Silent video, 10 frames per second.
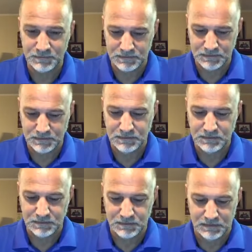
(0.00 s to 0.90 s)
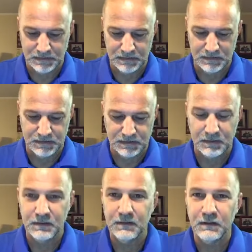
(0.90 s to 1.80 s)

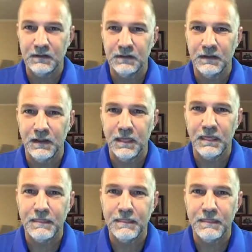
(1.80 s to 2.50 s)
Nobody speaks.